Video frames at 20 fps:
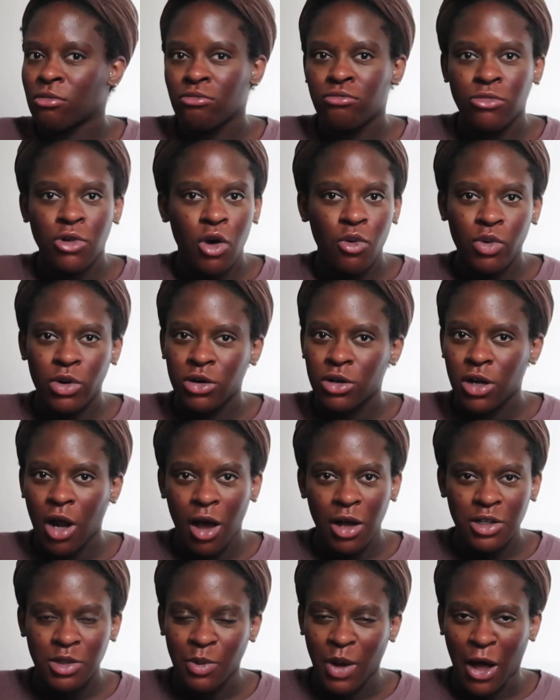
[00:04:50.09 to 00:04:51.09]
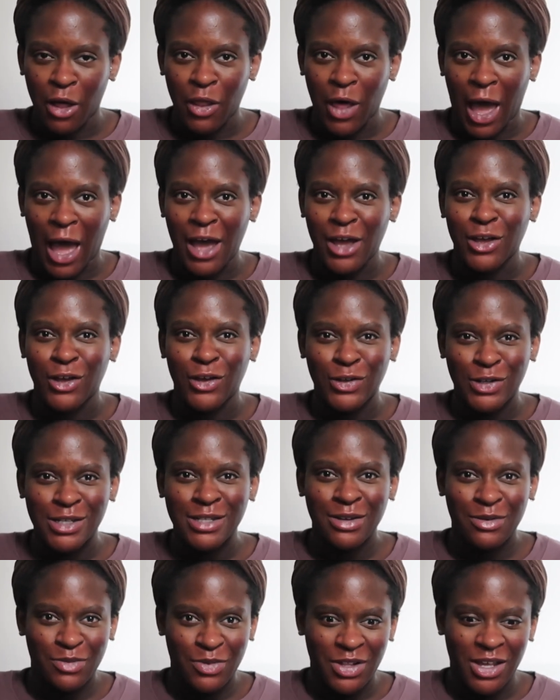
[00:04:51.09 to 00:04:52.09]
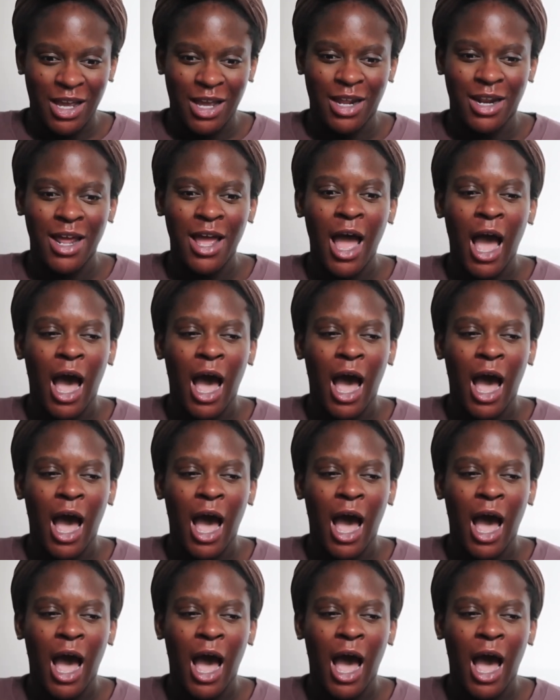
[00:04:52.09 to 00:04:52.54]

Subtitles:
No one talked about that, you still bleed.